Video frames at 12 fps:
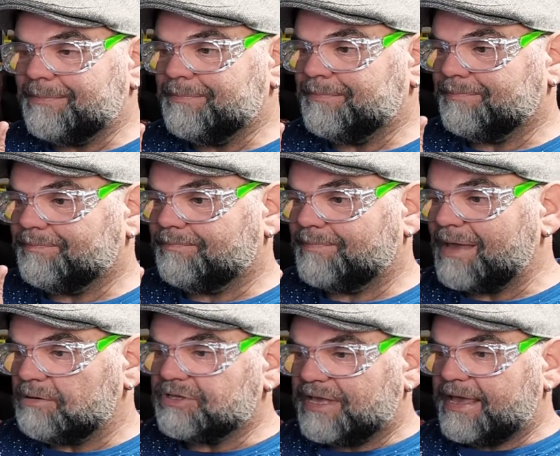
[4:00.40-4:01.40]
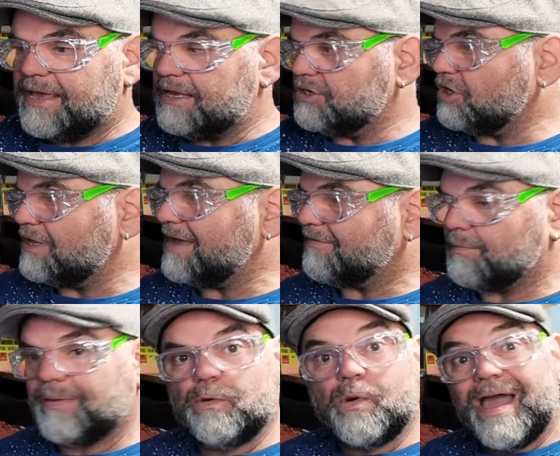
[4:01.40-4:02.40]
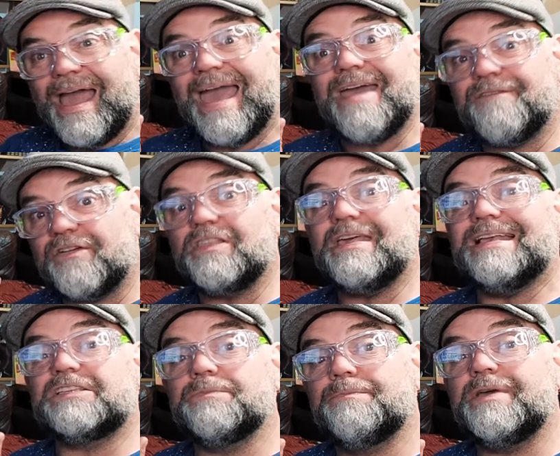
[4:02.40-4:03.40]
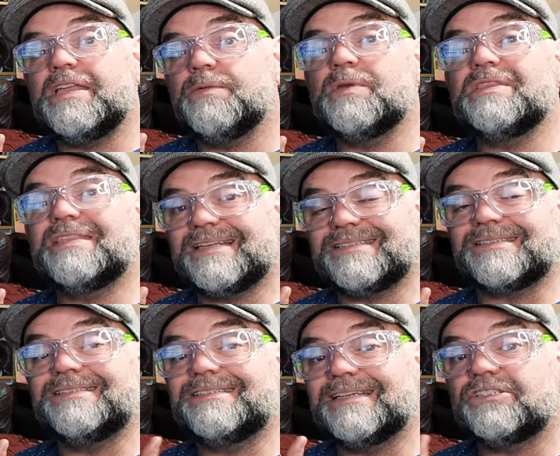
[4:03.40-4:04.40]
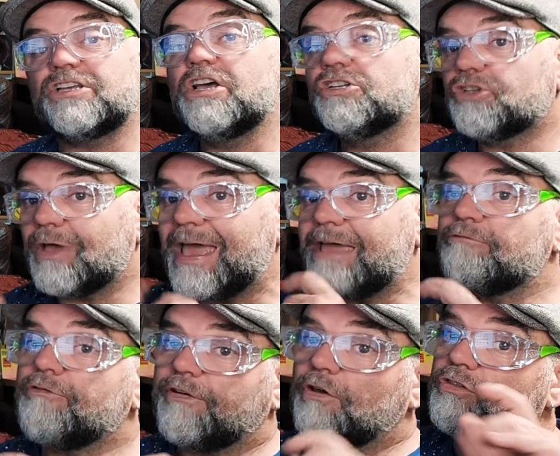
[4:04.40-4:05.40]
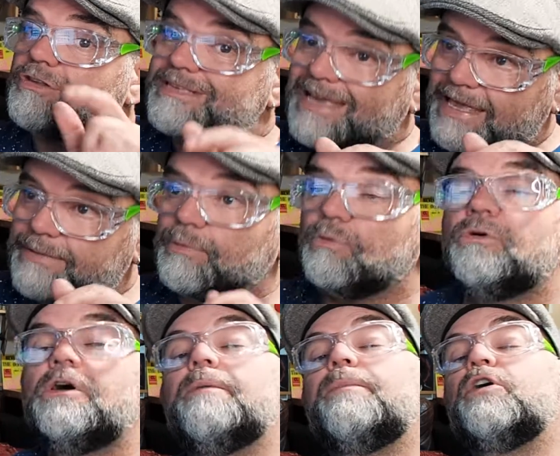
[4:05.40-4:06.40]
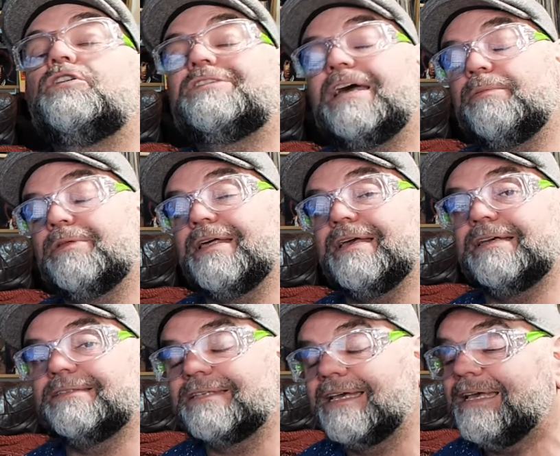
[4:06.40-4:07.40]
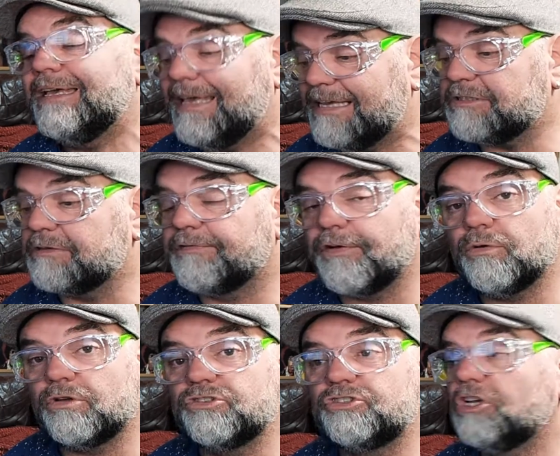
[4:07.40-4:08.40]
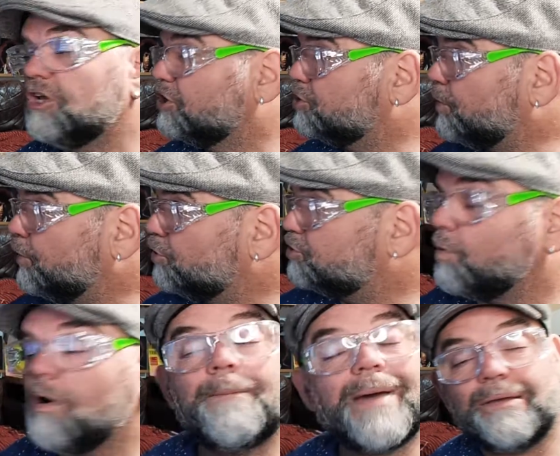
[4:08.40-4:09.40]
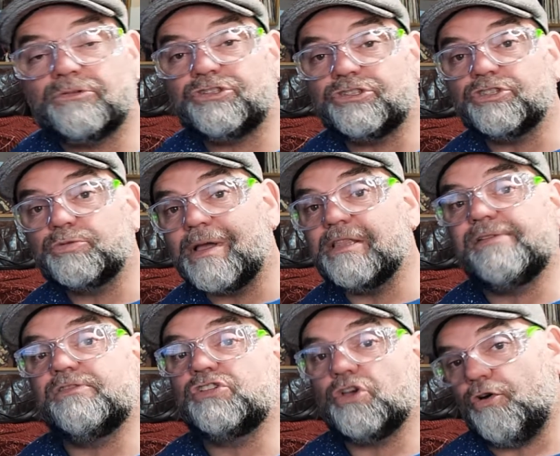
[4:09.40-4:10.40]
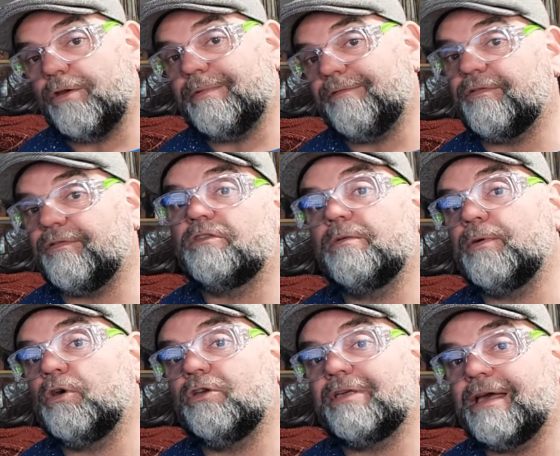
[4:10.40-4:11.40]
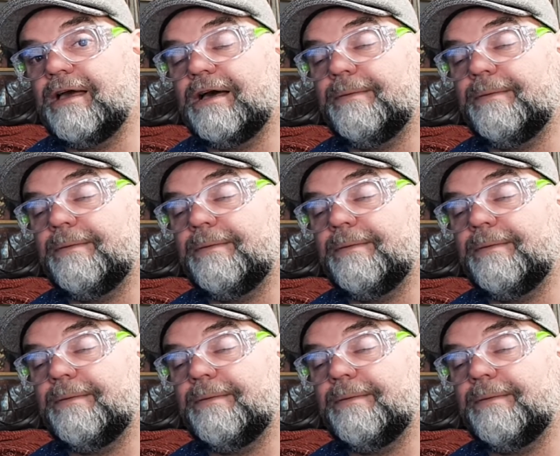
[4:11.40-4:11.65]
mounted there, it's going to have to be whatever its minimum distance is. So everything on the table, bird table that is in focus. Because we also want to mount it as well another time in front of the bird